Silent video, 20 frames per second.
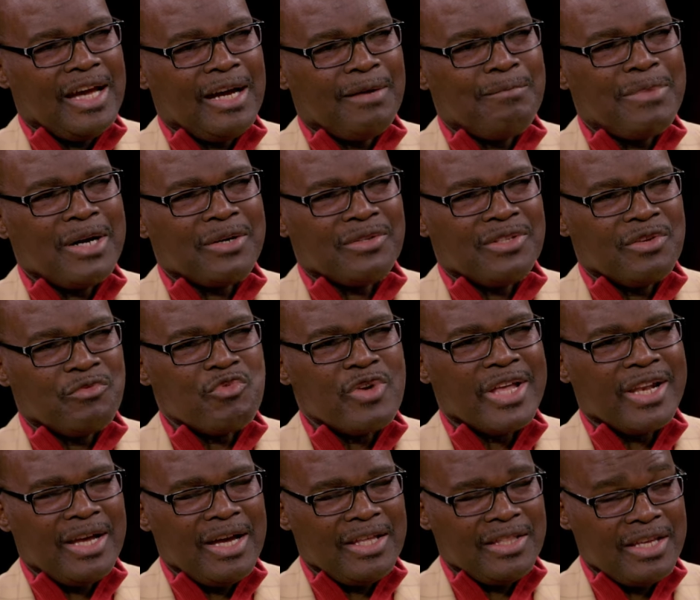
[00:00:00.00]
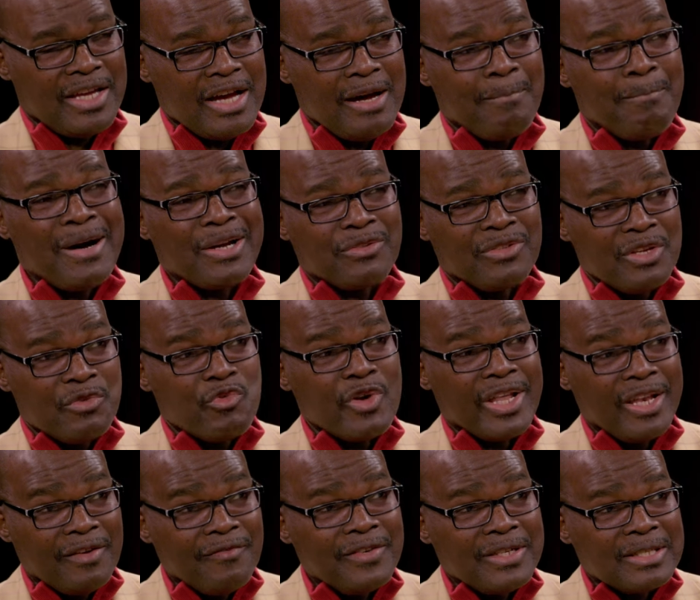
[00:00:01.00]
about the re- uh, about the
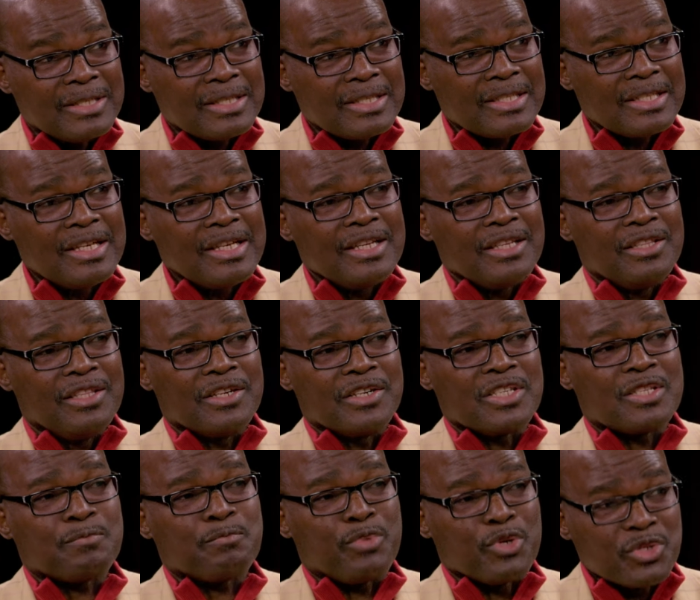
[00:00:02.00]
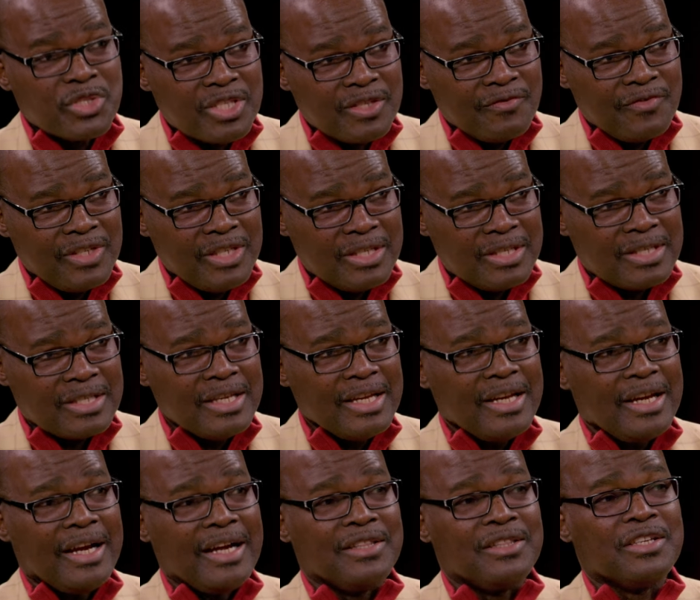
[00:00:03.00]
relevance, mm-hmm. the responsiveness,
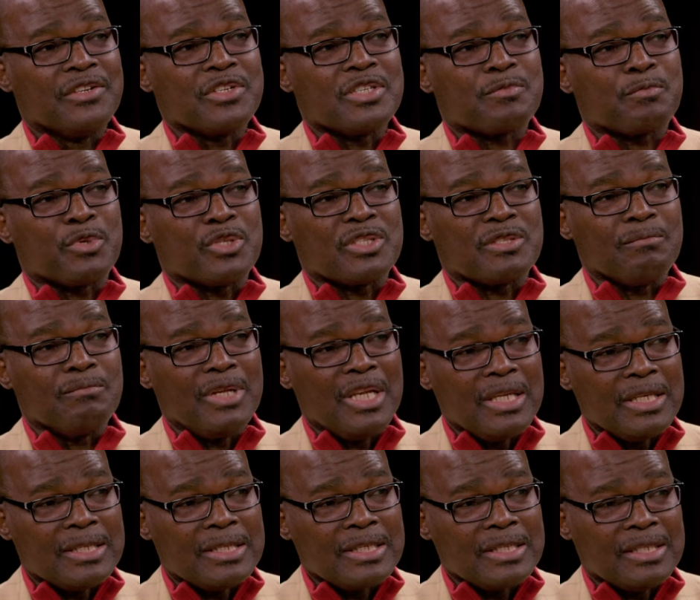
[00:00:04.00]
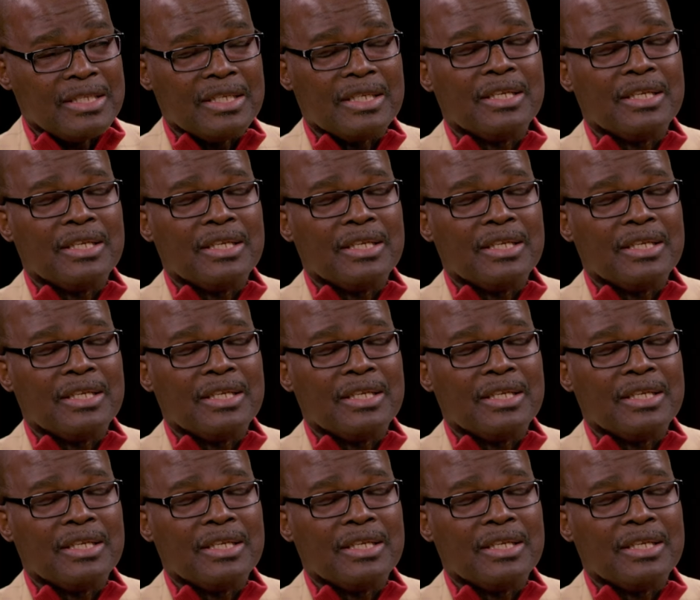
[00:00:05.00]
and the responsibility